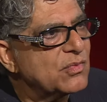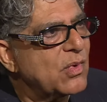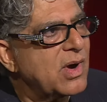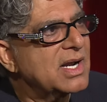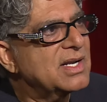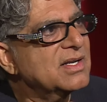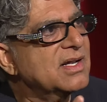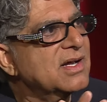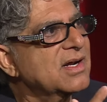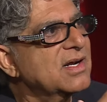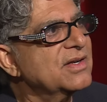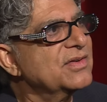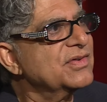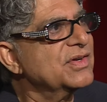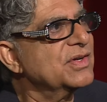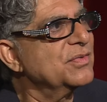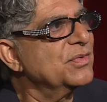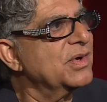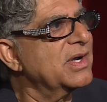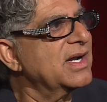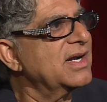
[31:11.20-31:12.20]
one
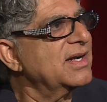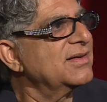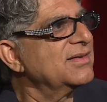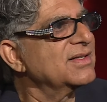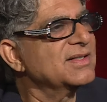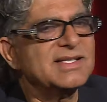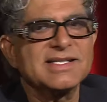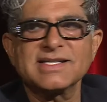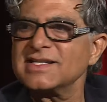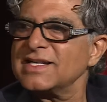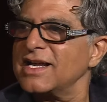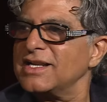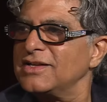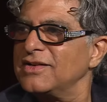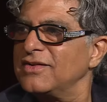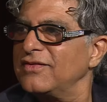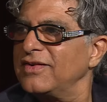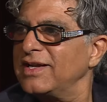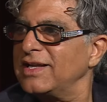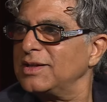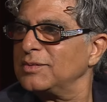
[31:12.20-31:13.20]
country where it is
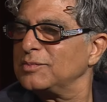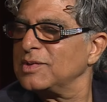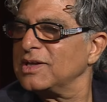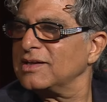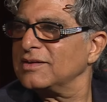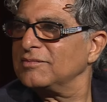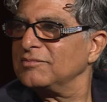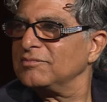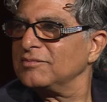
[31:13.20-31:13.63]
unavailable.